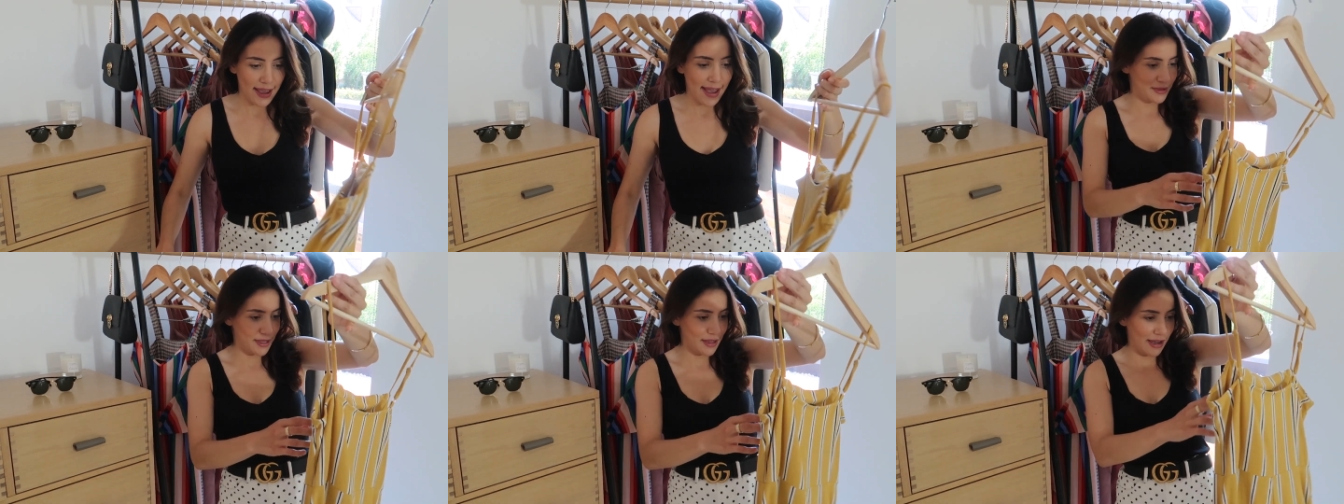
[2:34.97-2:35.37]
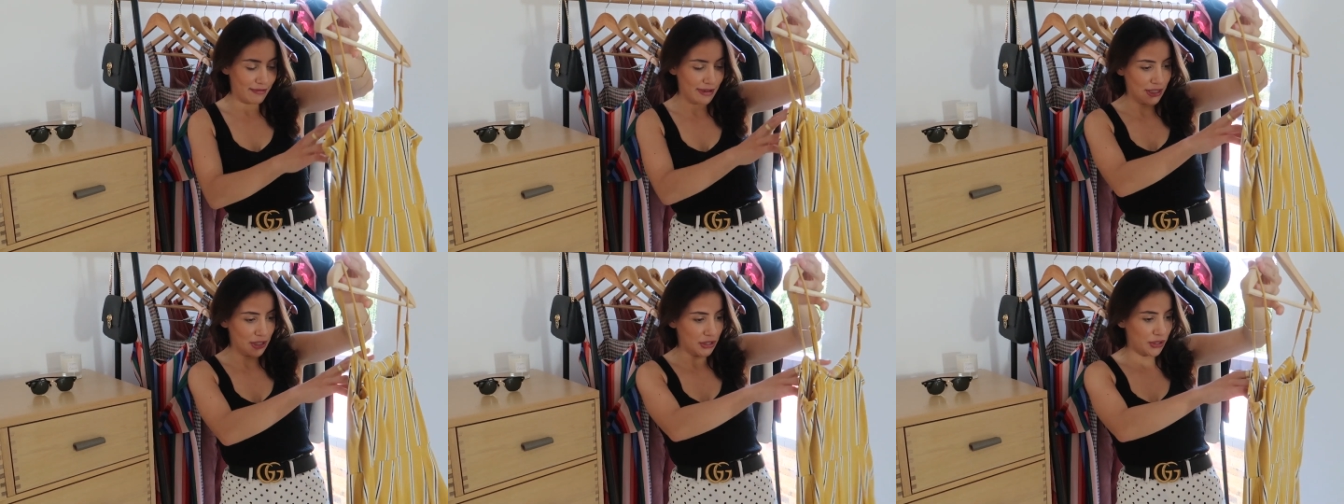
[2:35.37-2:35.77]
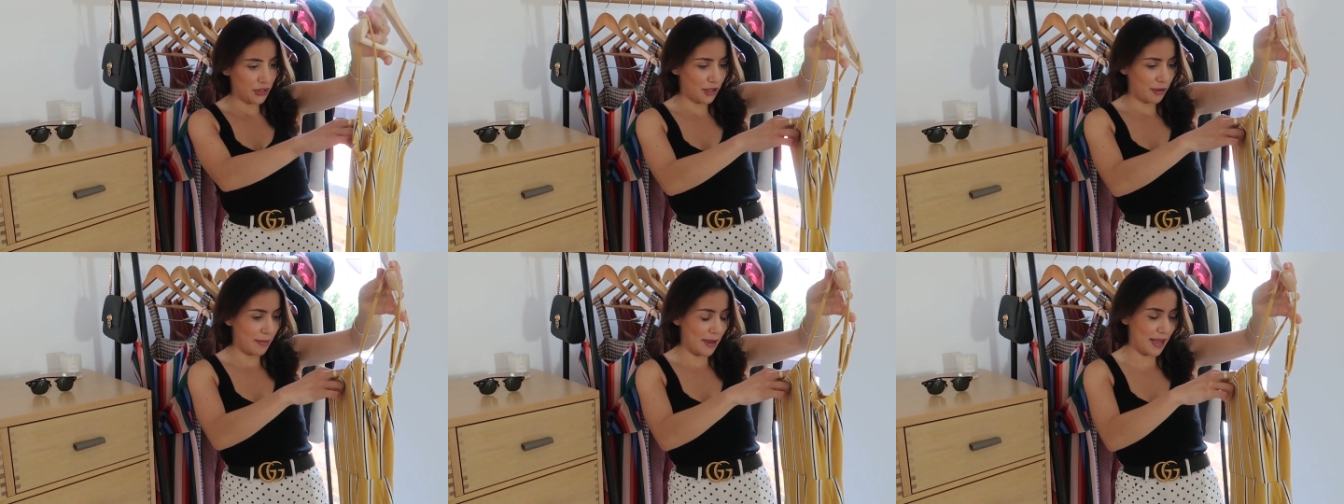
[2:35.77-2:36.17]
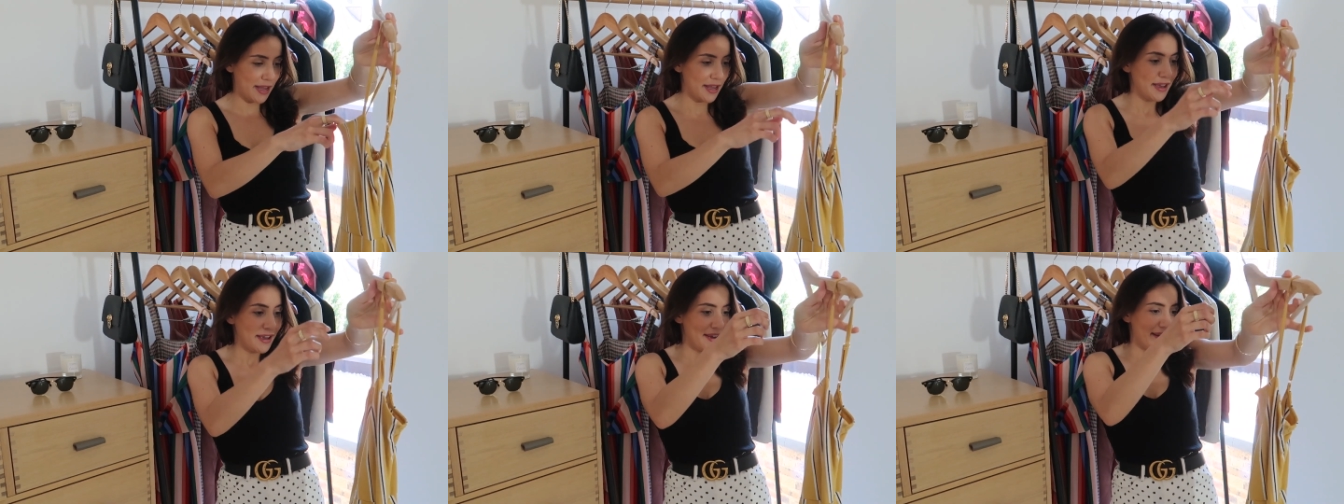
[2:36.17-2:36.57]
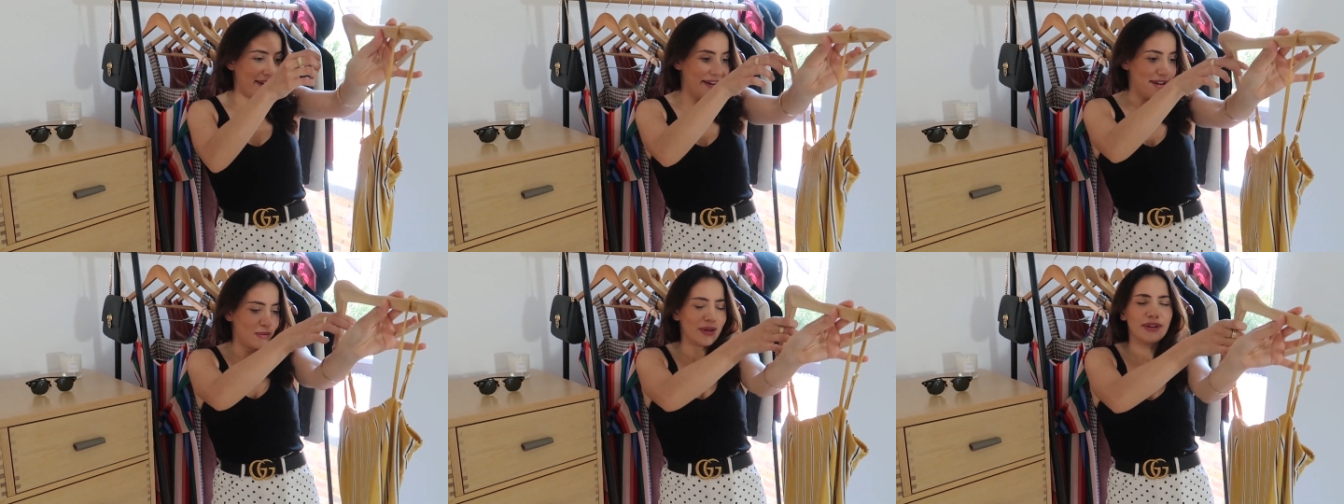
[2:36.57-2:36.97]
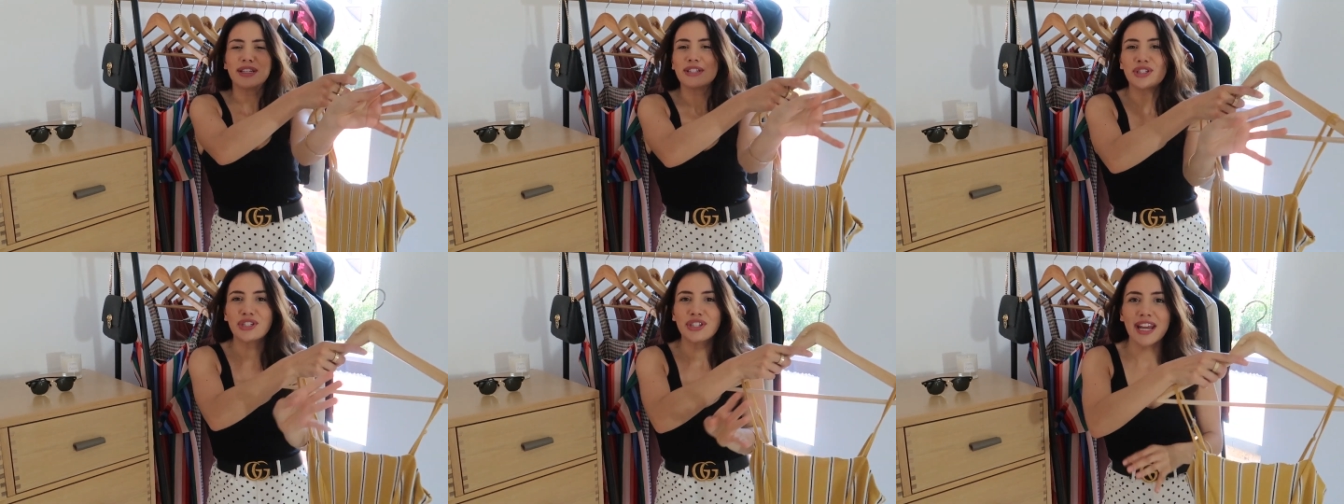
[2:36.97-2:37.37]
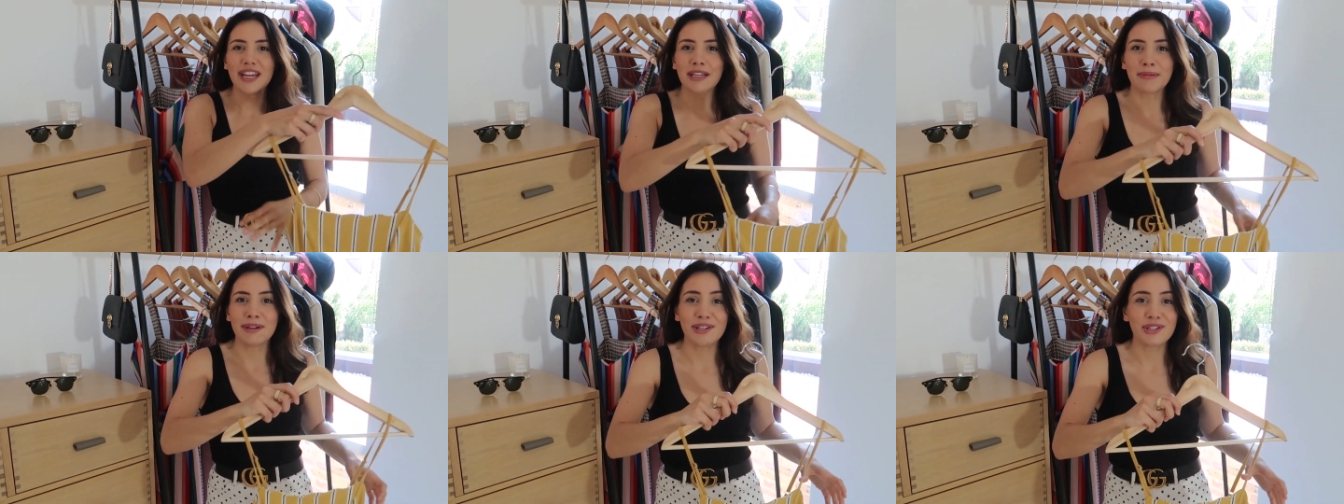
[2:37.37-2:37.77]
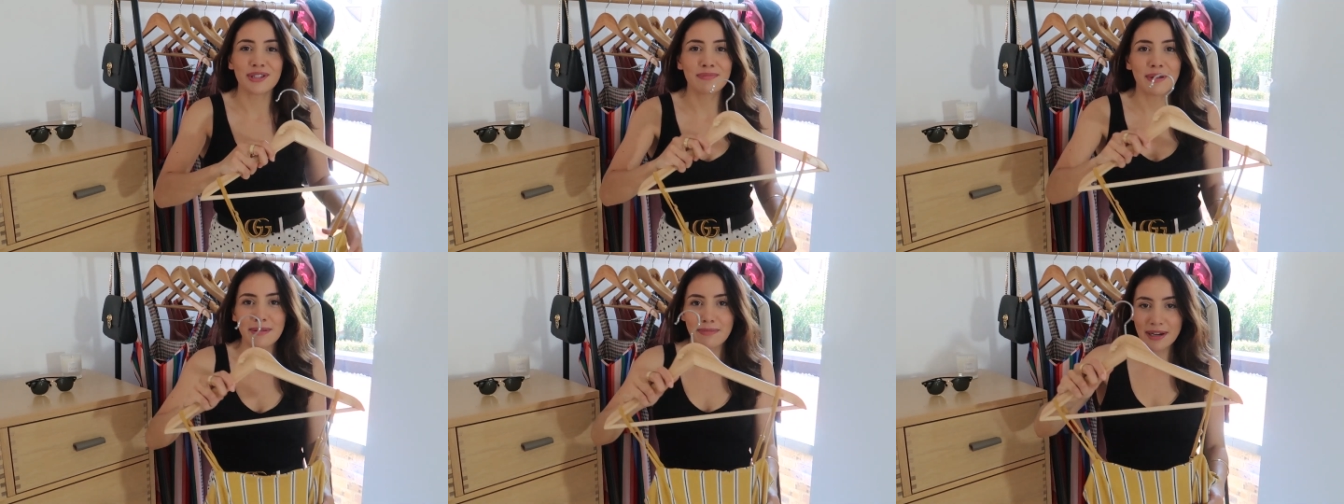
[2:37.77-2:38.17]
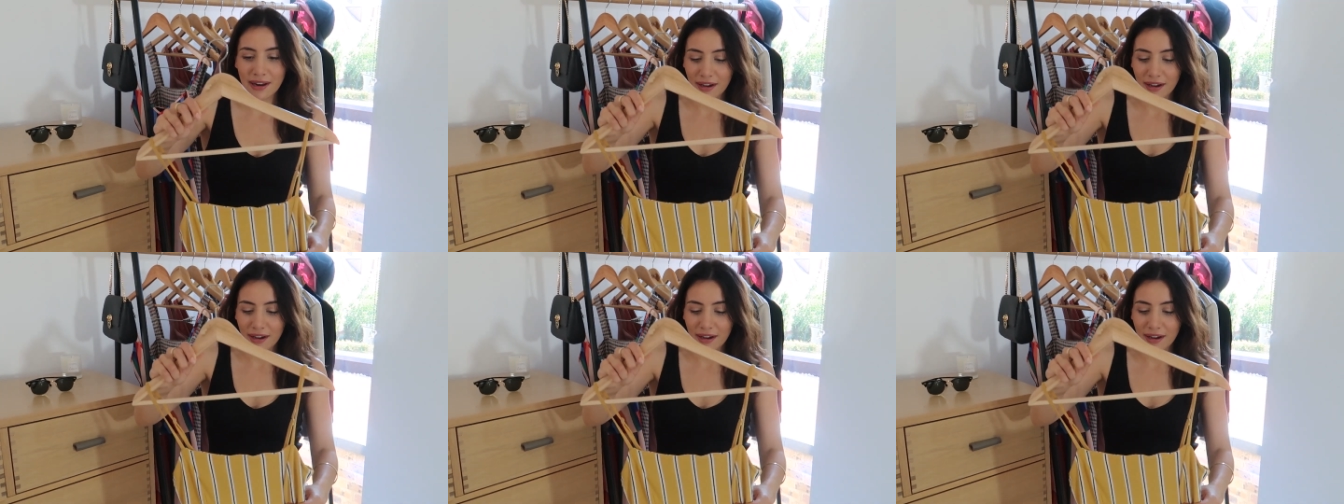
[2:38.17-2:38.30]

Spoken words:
So that really shook me. Well, it didn't shake me, it just made me